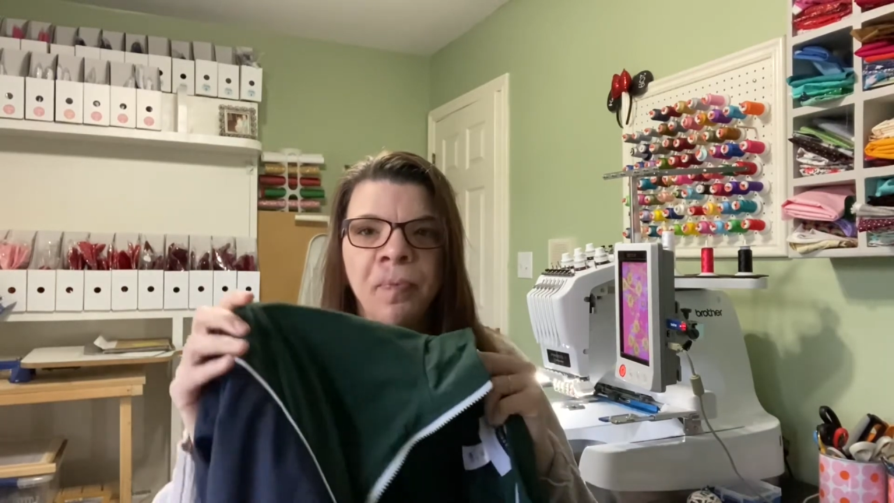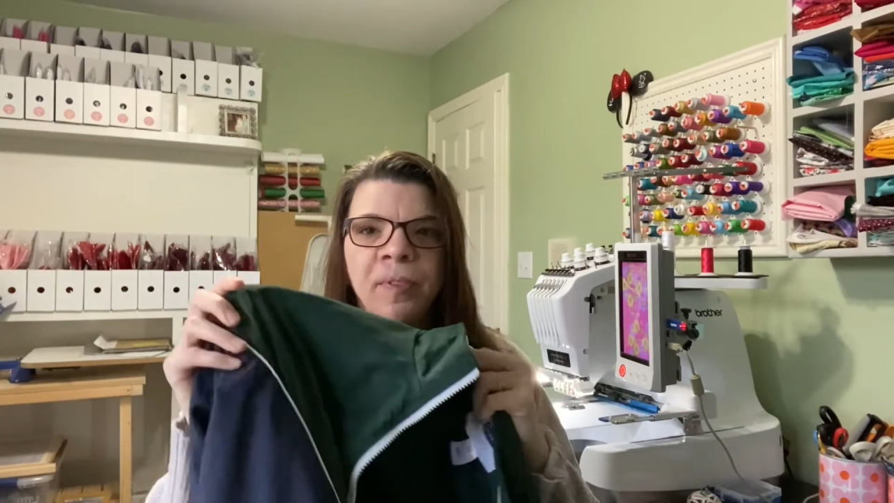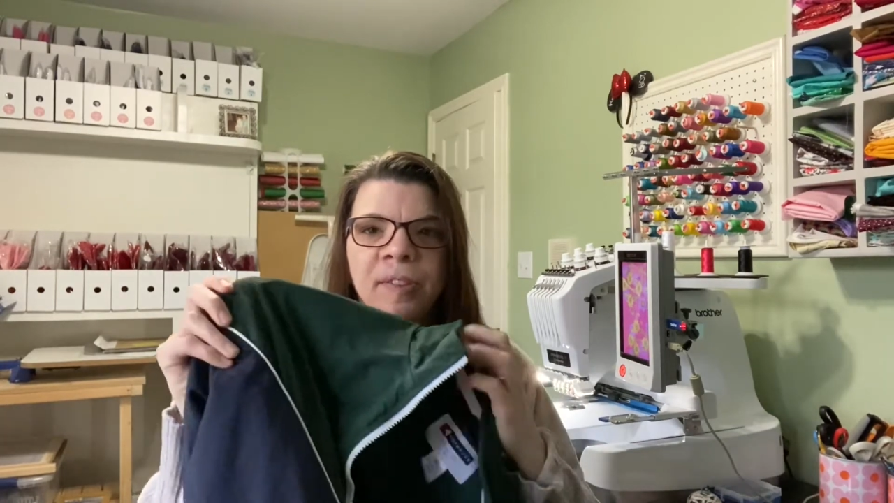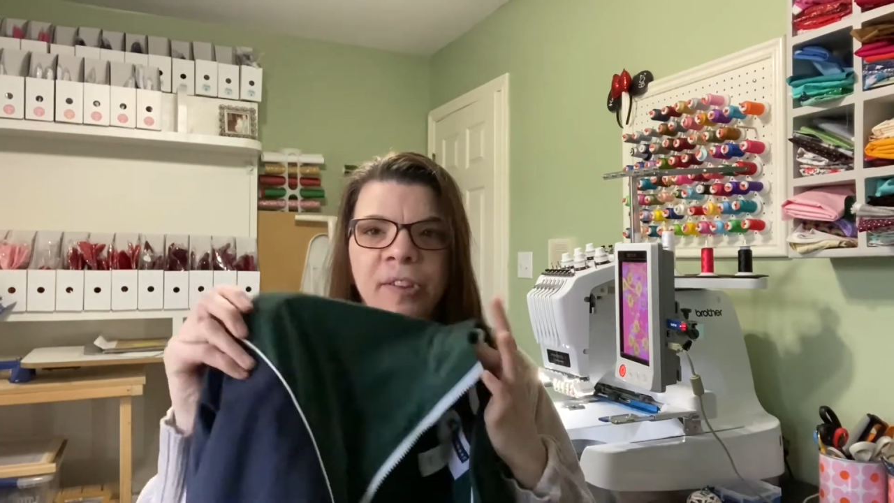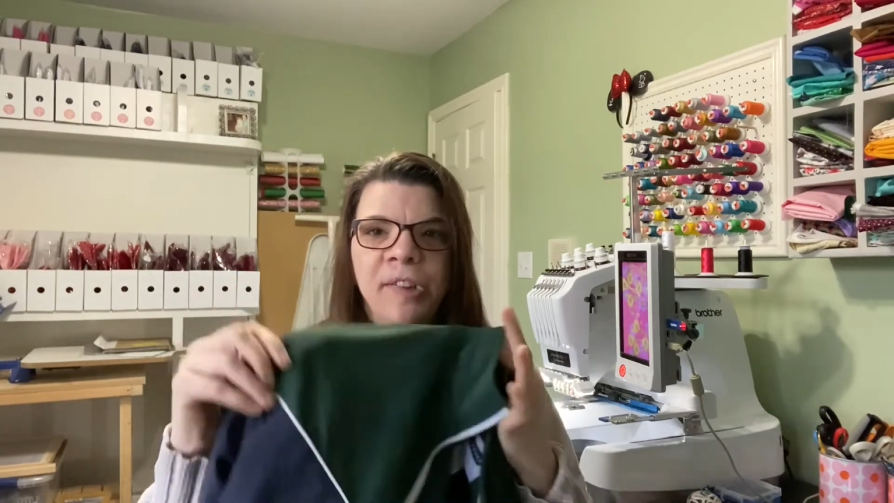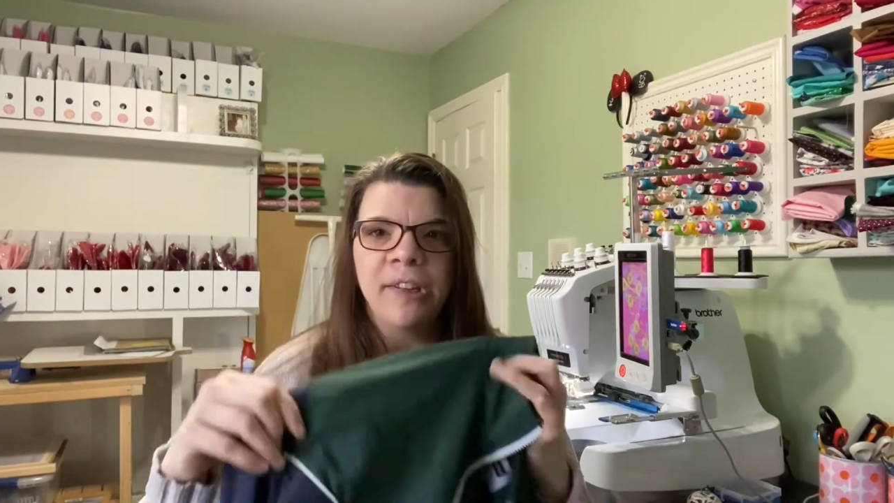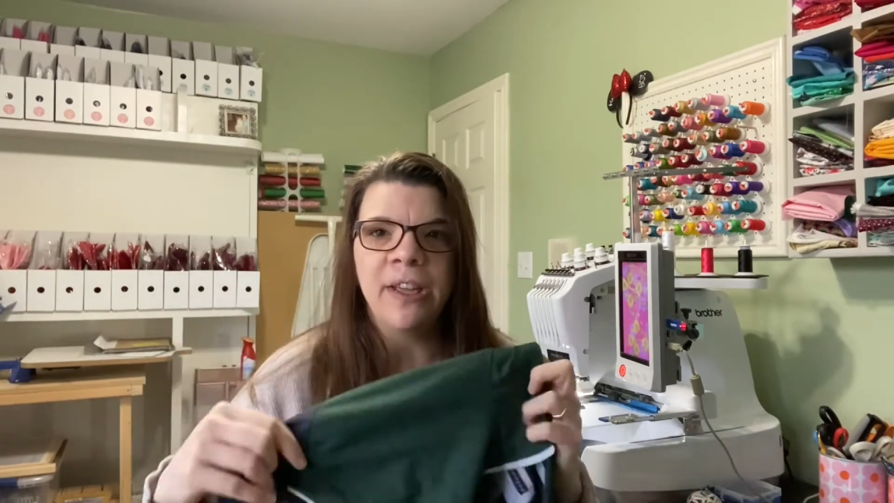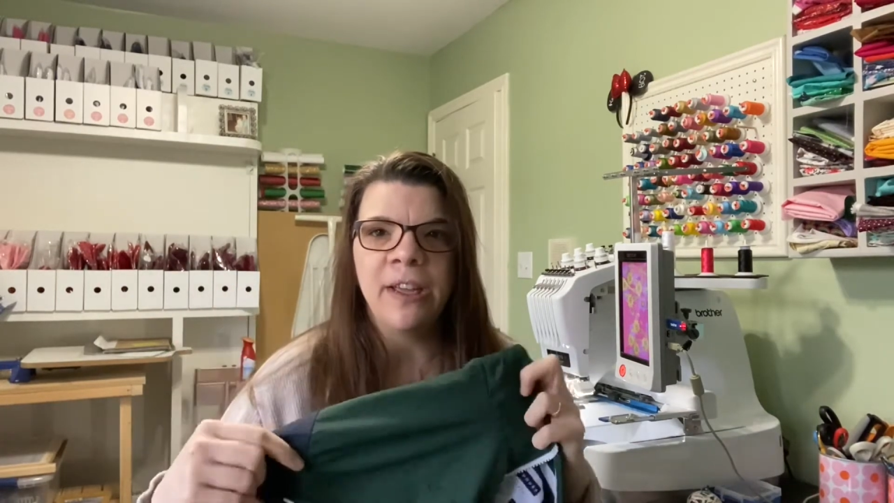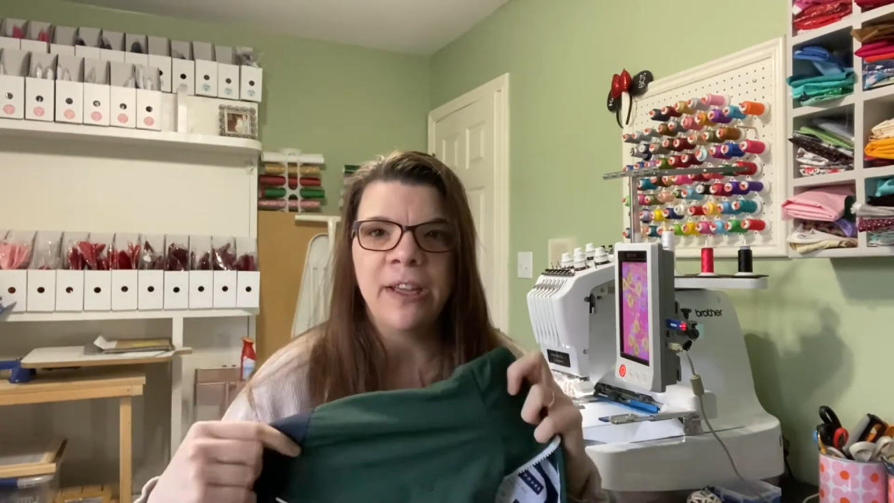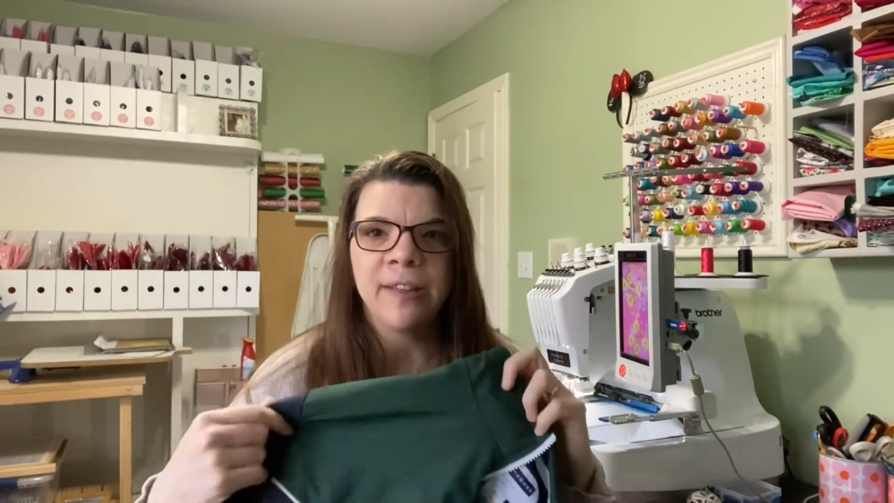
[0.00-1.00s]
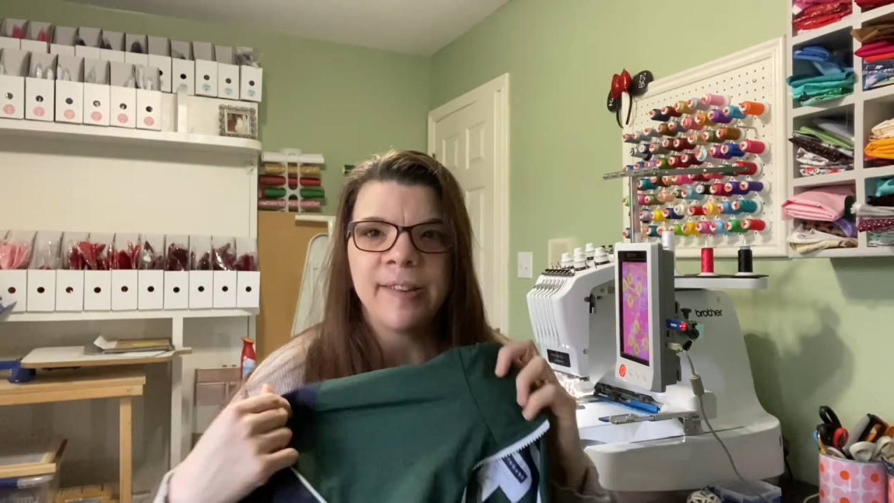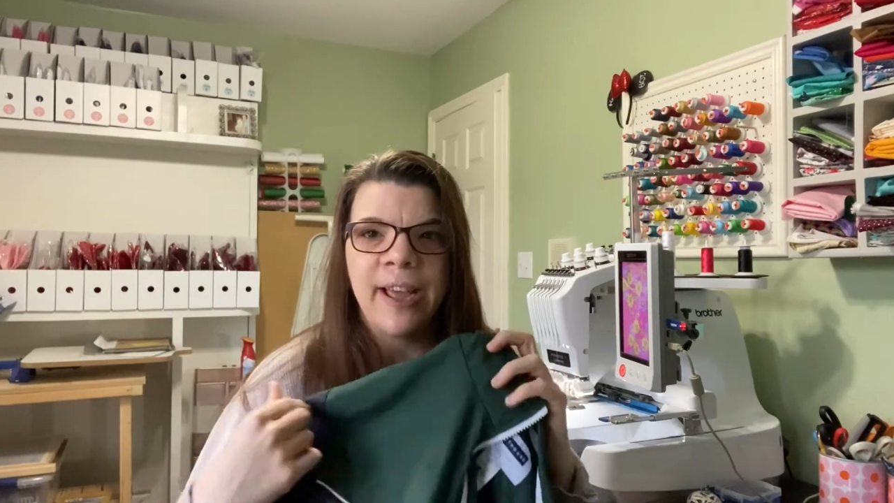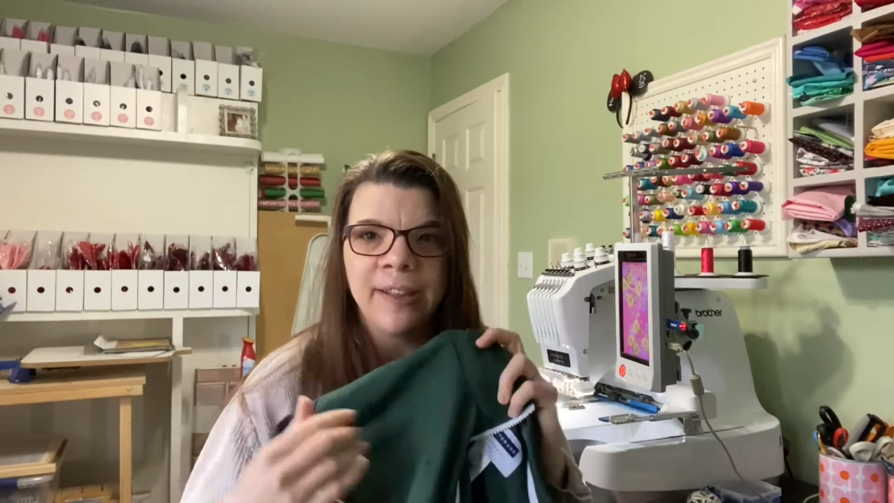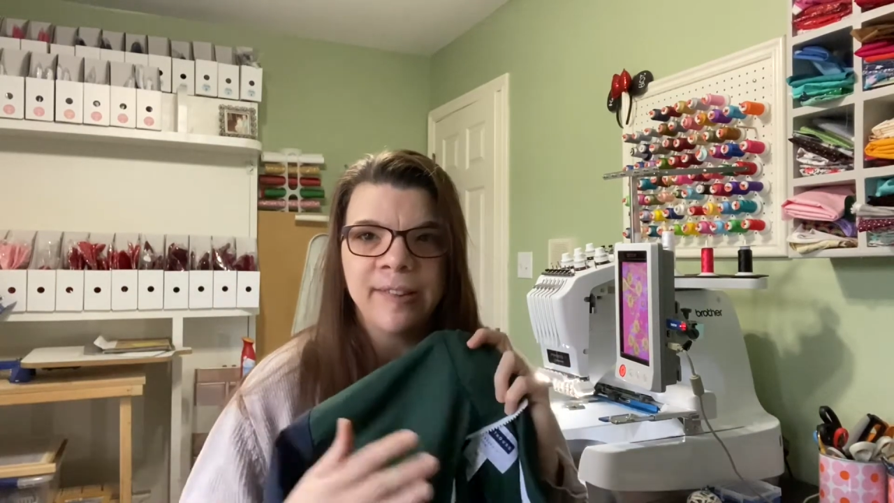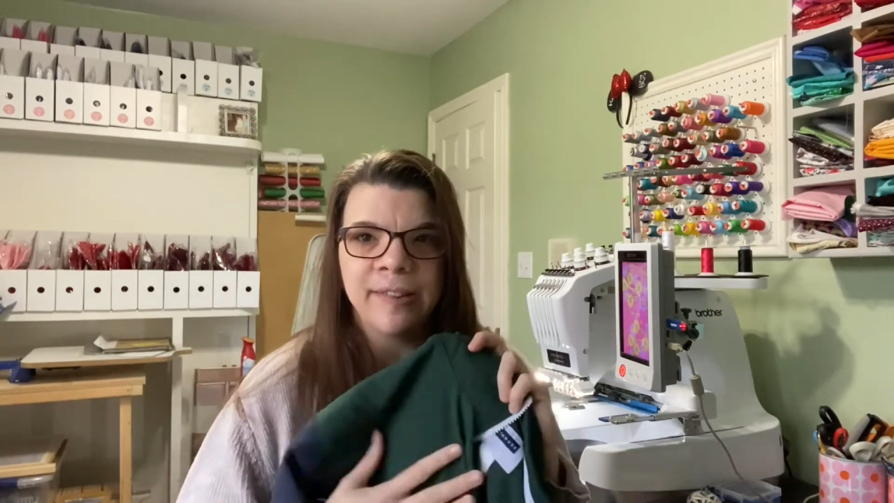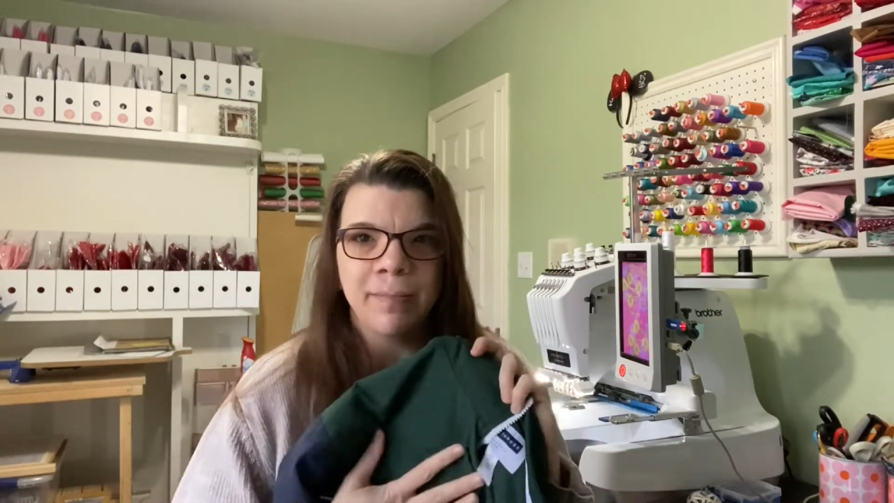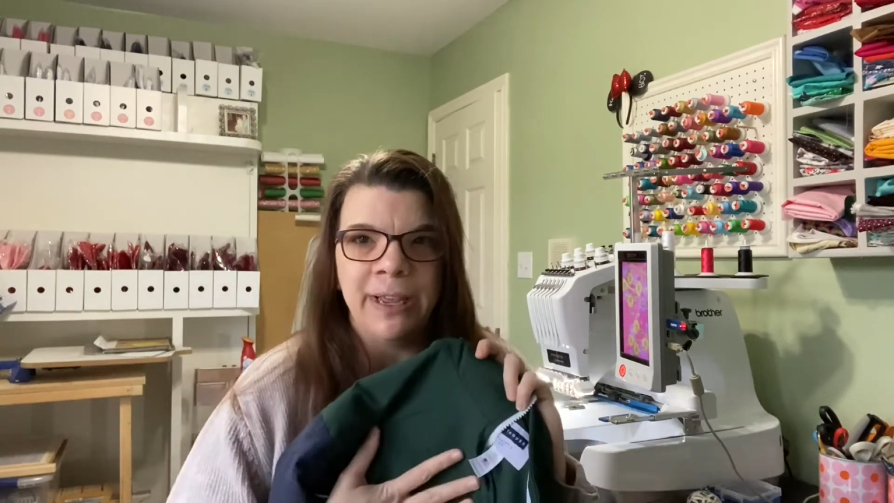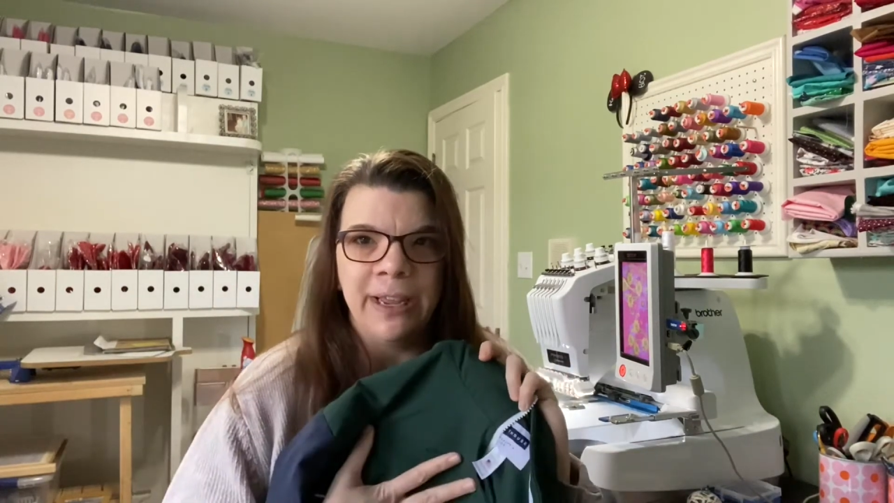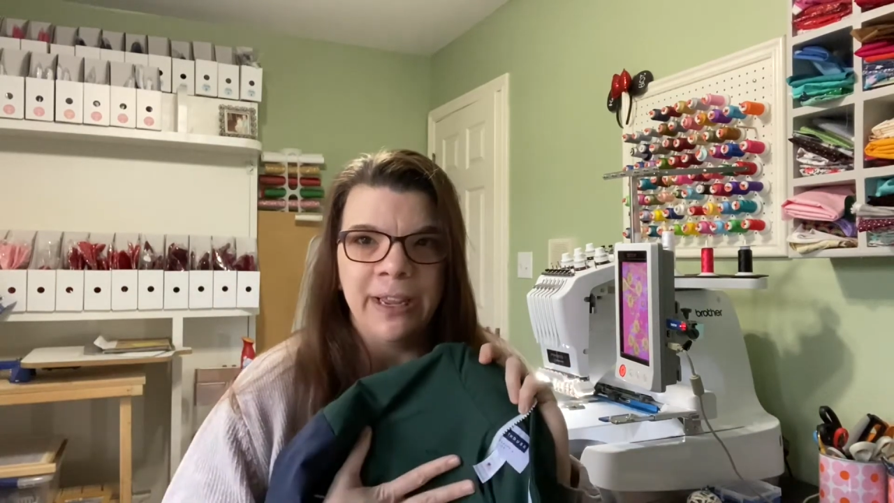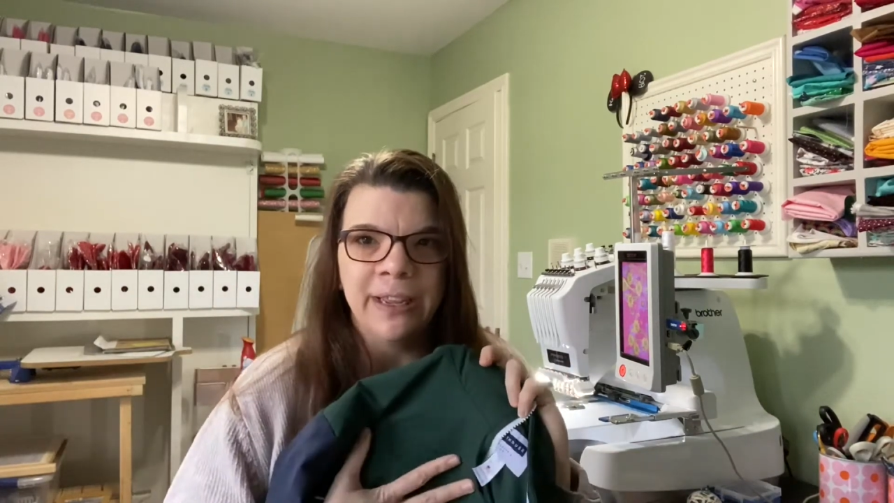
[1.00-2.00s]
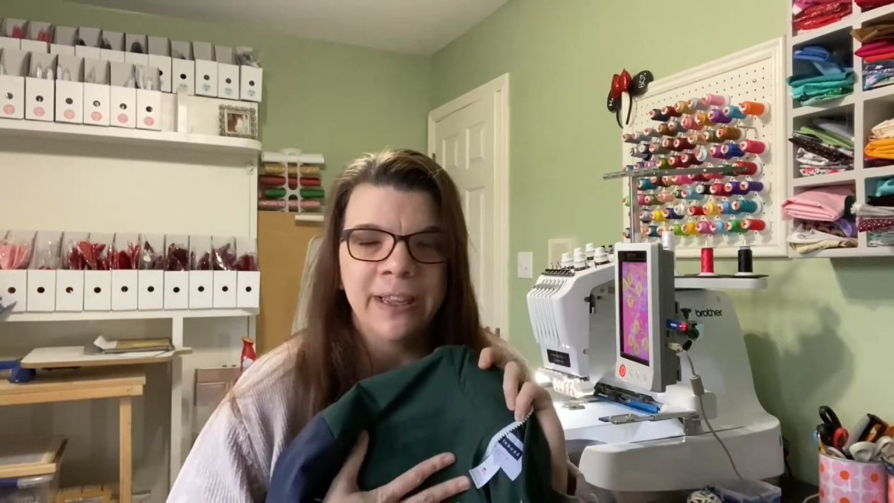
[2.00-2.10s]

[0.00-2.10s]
So she texted me